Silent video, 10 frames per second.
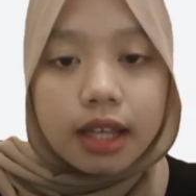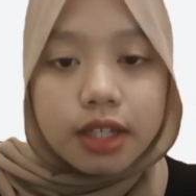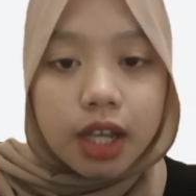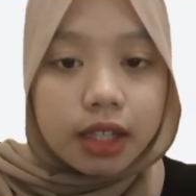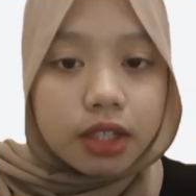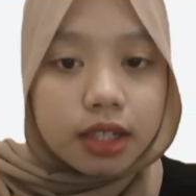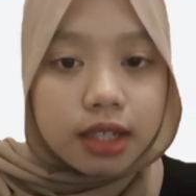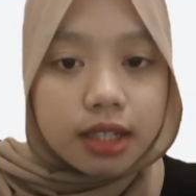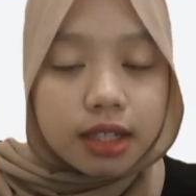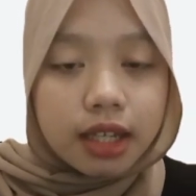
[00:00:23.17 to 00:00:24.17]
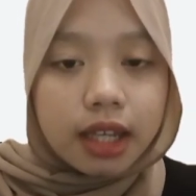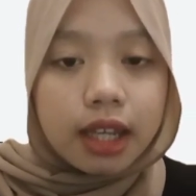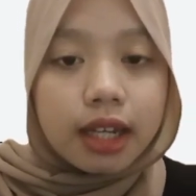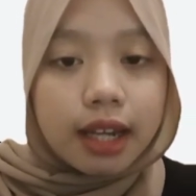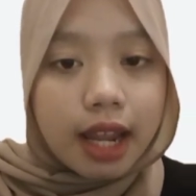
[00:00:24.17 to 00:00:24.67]
challenges
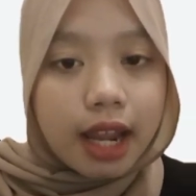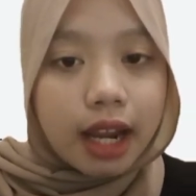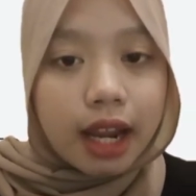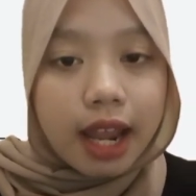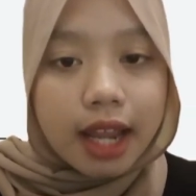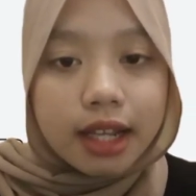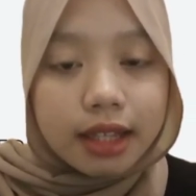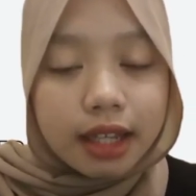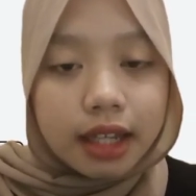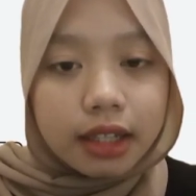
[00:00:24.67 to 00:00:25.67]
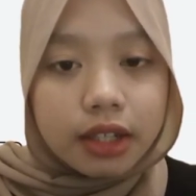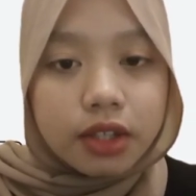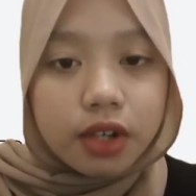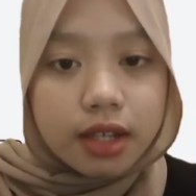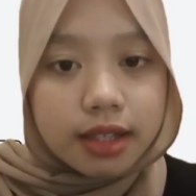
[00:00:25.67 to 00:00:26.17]
in editing the
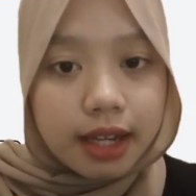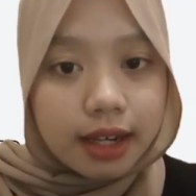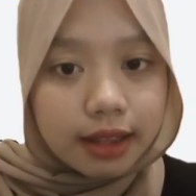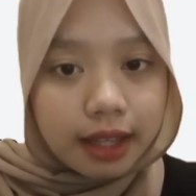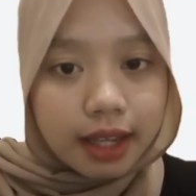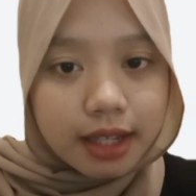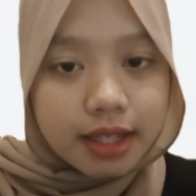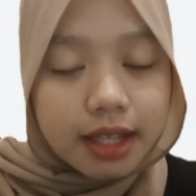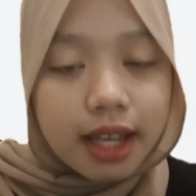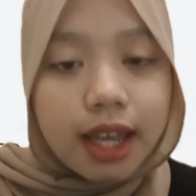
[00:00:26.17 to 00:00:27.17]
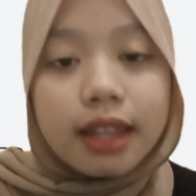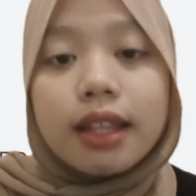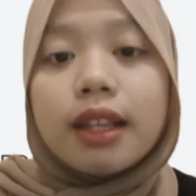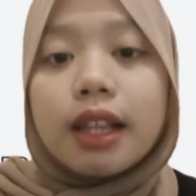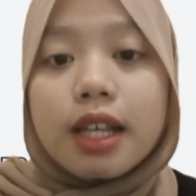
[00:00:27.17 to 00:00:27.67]
translated text, and
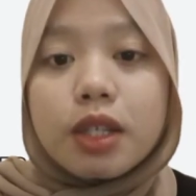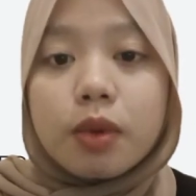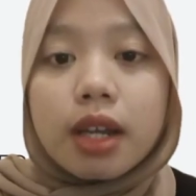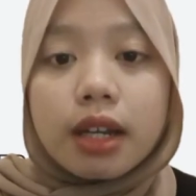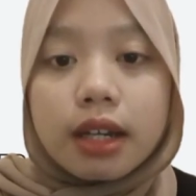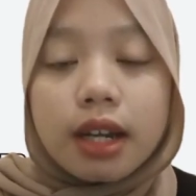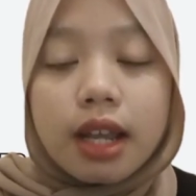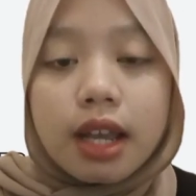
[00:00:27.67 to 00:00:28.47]
then the last one,